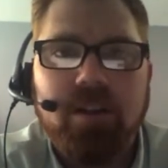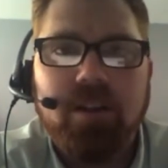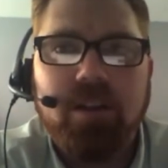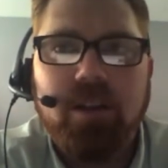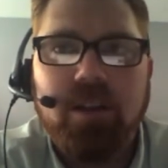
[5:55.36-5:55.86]

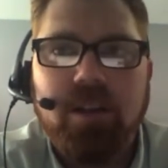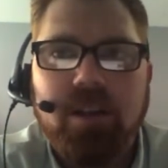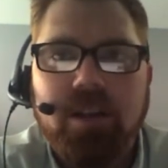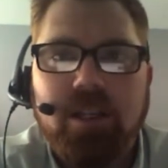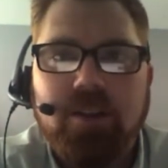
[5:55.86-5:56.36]
he
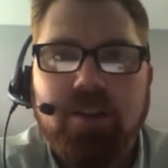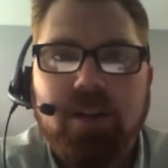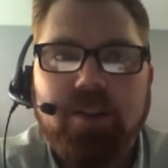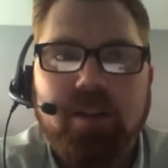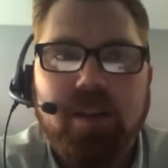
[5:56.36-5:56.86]
he
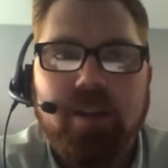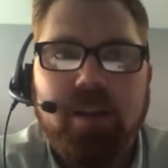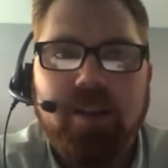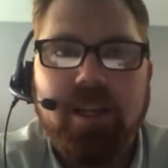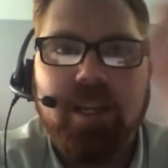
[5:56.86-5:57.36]
suggests that,
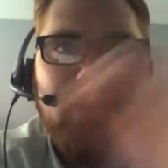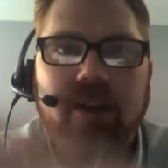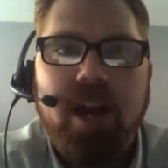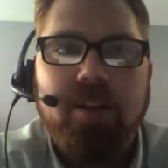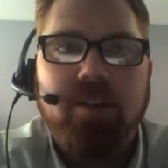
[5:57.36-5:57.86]
that the
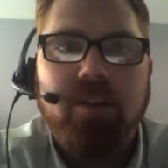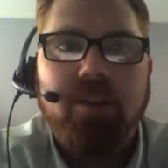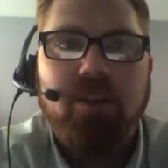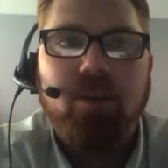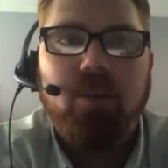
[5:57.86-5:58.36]
interaction
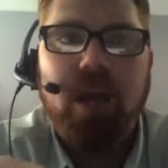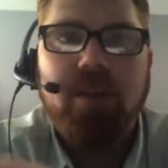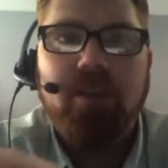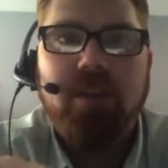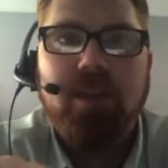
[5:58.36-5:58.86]
or the way
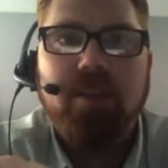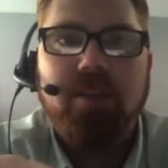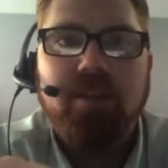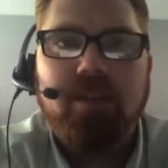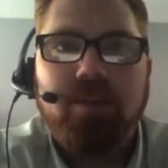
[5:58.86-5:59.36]
that
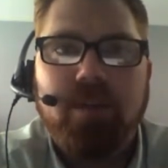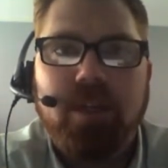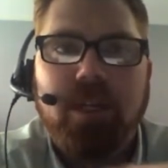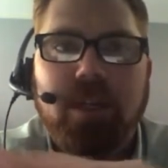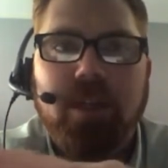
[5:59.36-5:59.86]
these
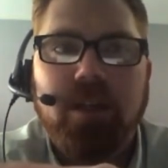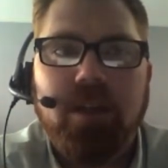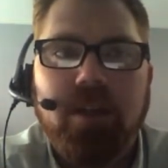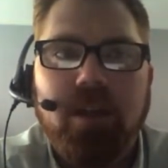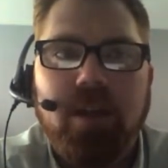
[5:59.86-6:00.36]
three
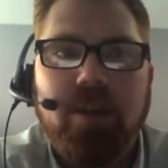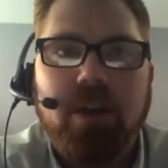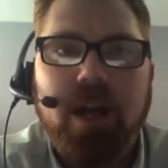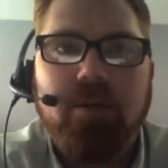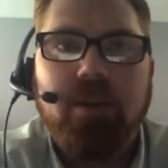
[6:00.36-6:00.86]

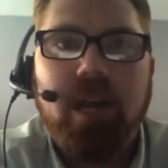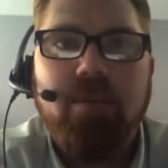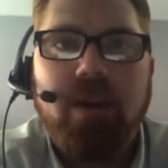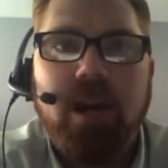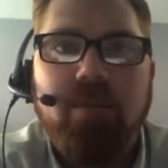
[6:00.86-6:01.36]
interact with
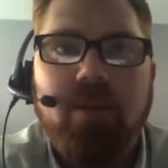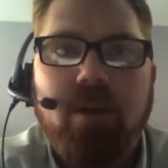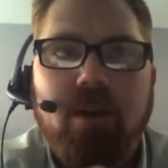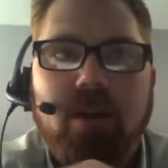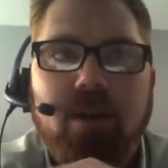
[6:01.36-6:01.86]
Abraham
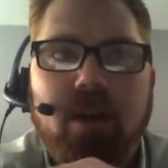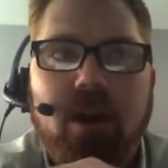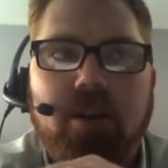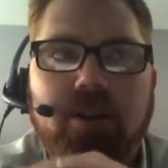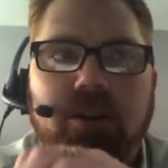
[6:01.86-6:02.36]

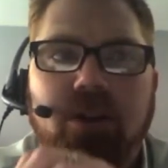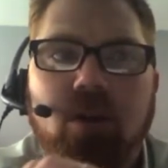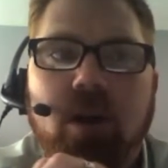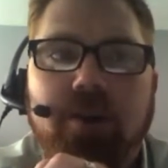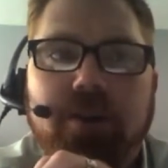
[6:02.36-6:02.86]
uh,
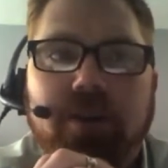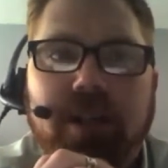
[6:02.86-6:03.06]
show us, they're